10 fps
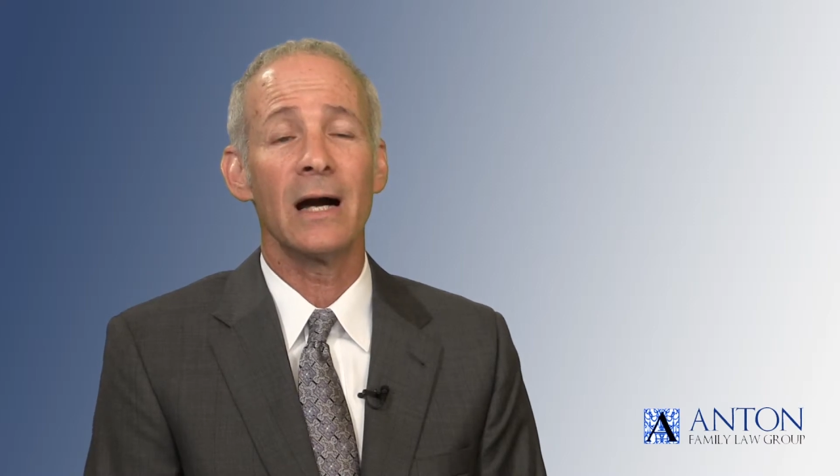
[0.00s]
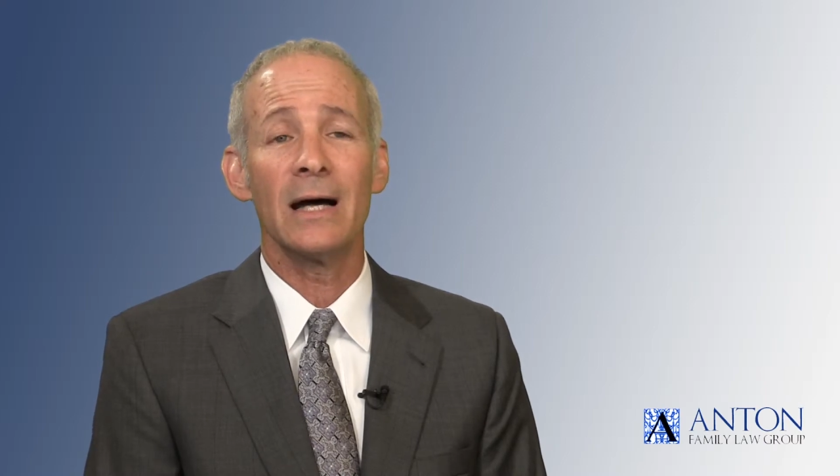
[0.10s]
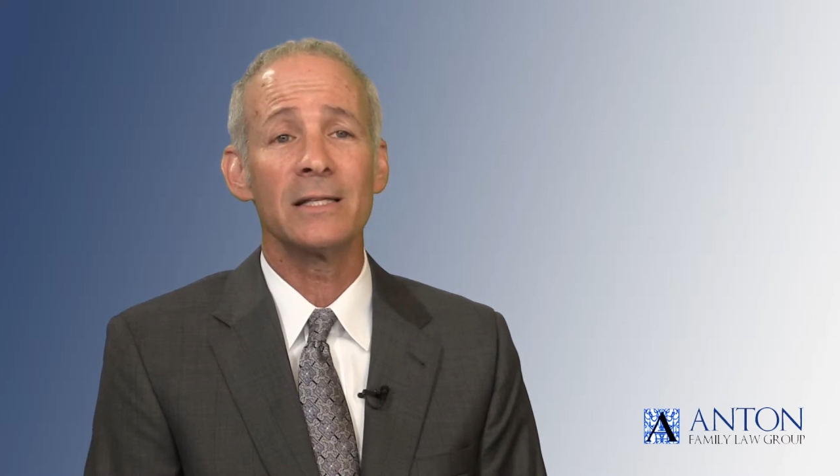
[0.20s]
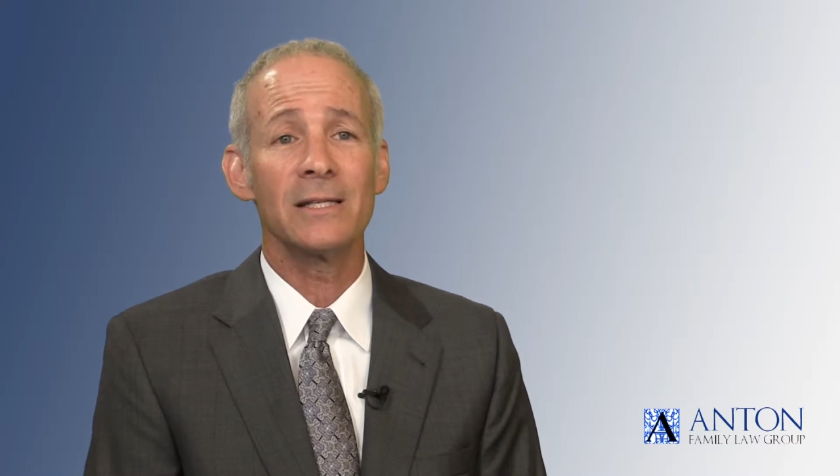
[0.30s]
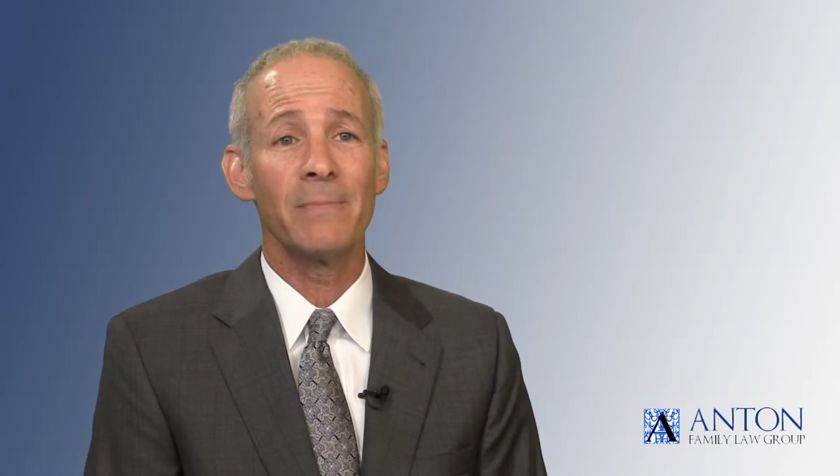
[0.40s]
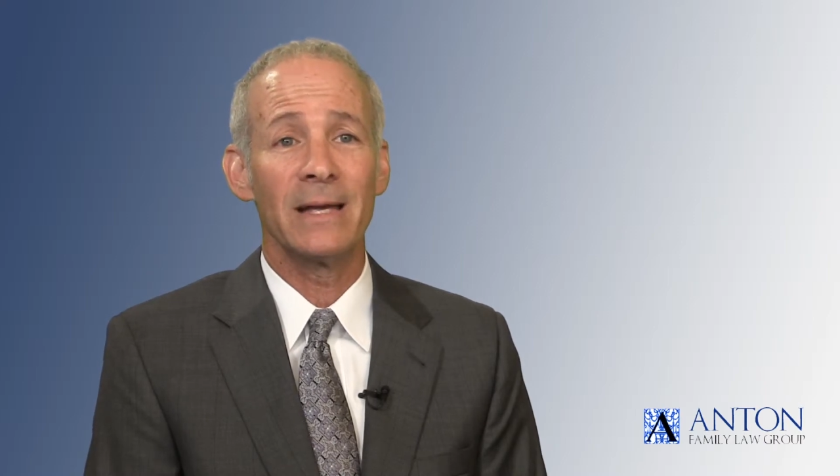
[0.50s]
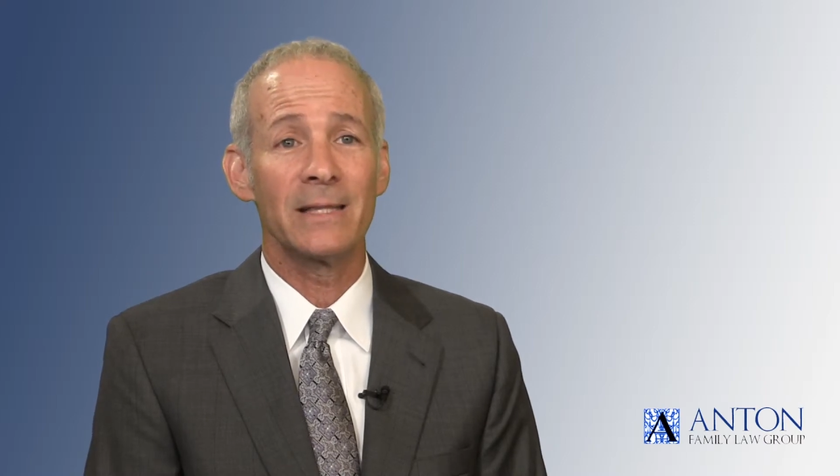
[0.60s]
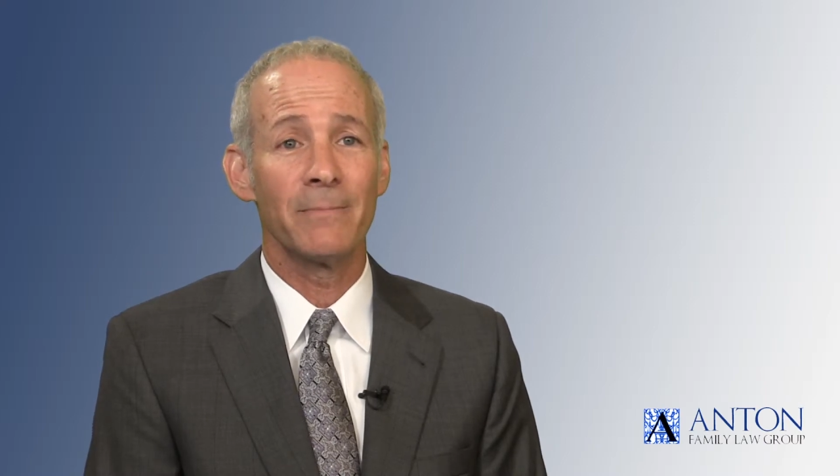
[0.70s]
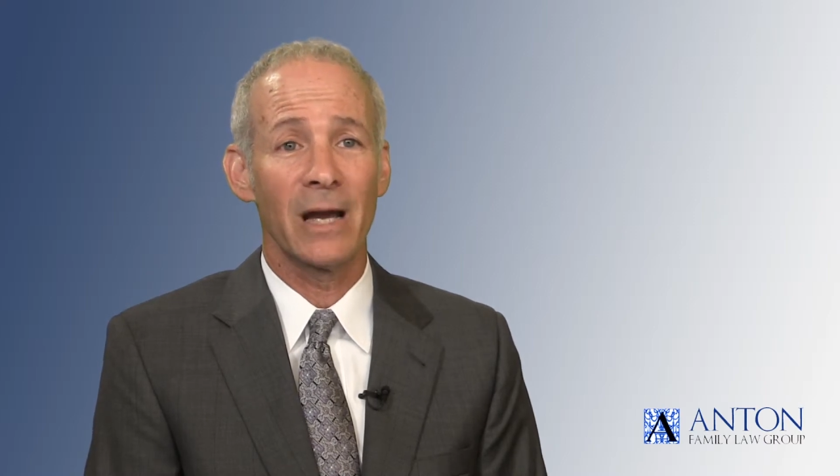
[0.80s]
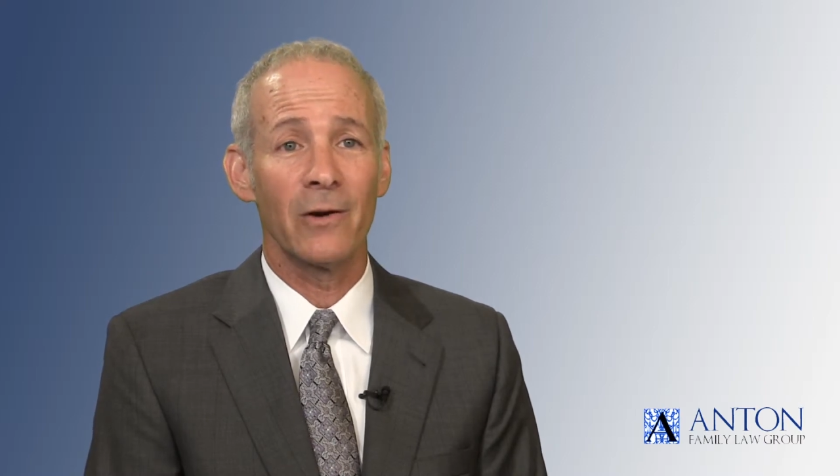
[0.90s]

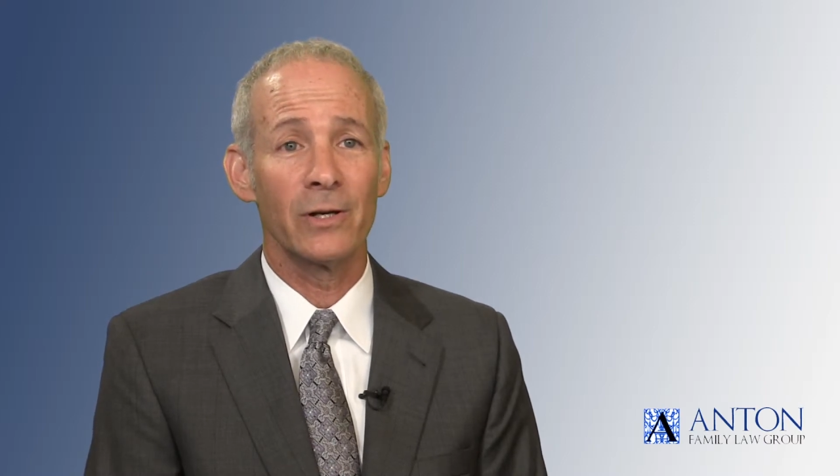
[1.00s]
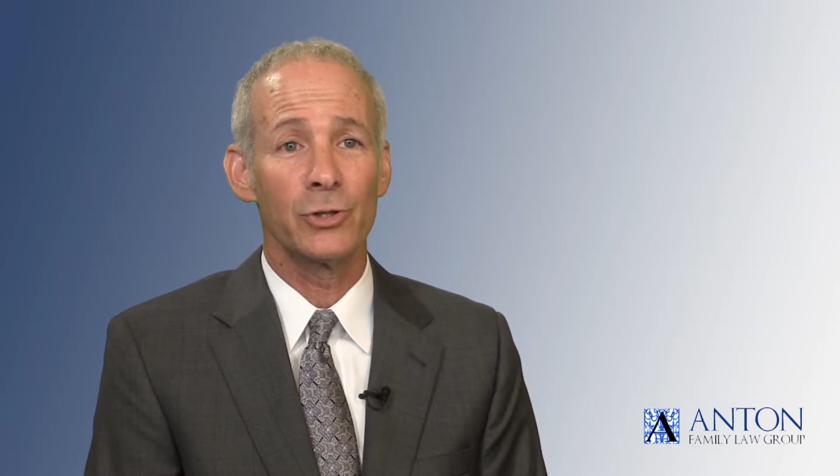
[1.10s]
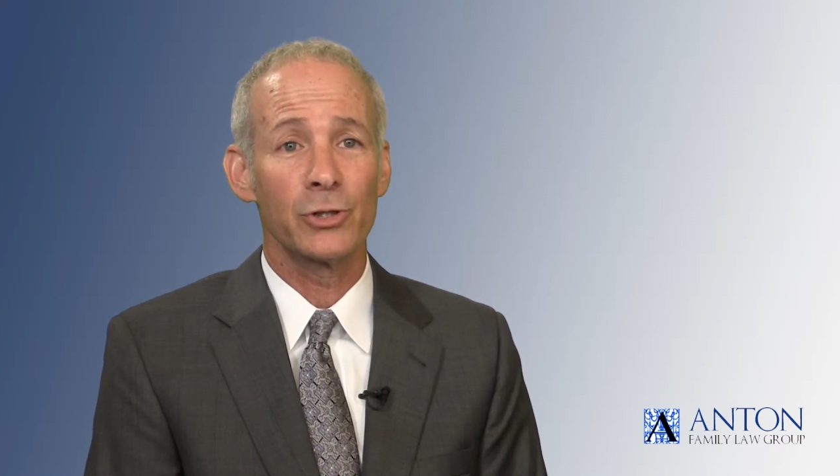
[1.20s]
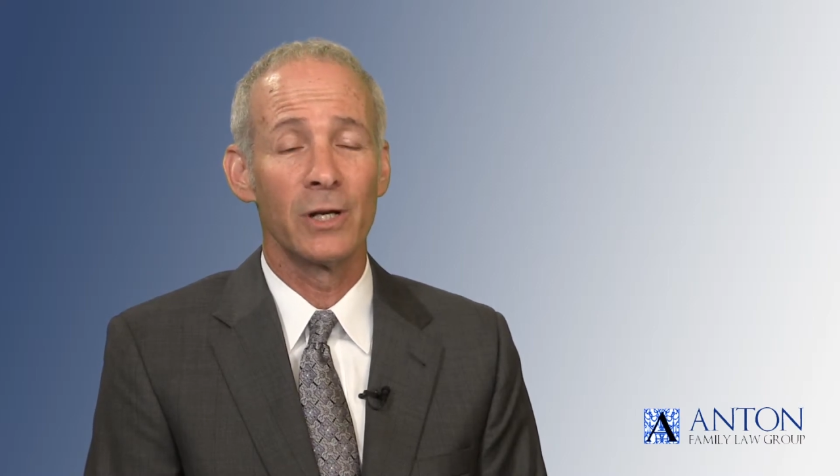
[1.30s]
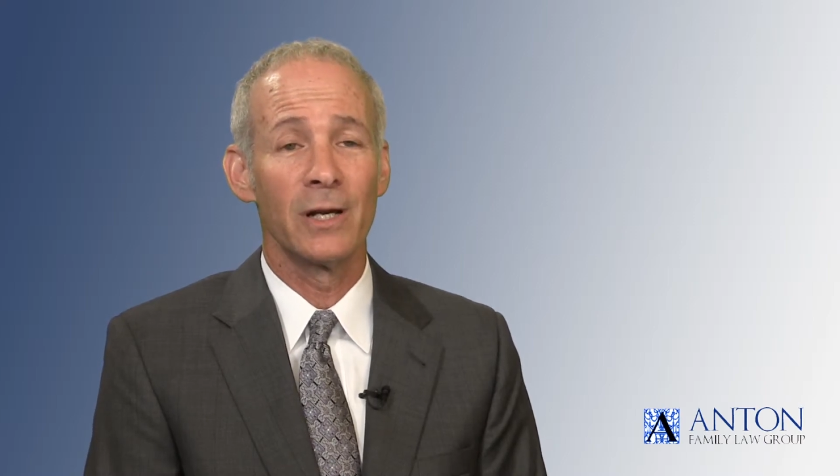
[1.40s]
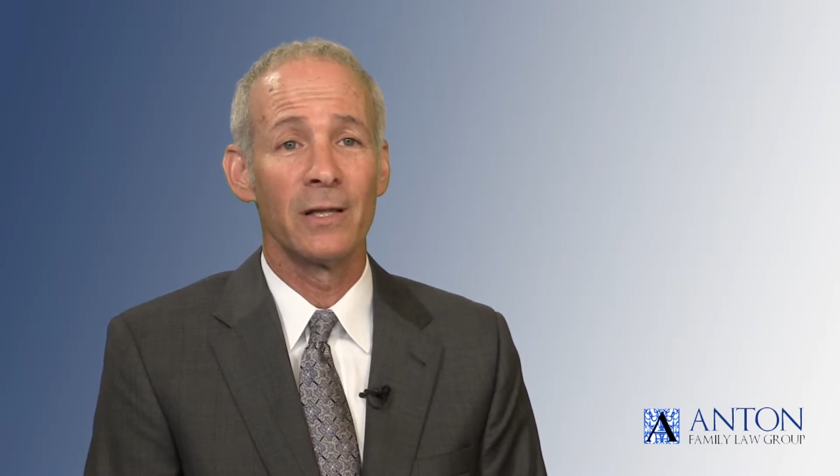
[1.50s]
consummate the marriage,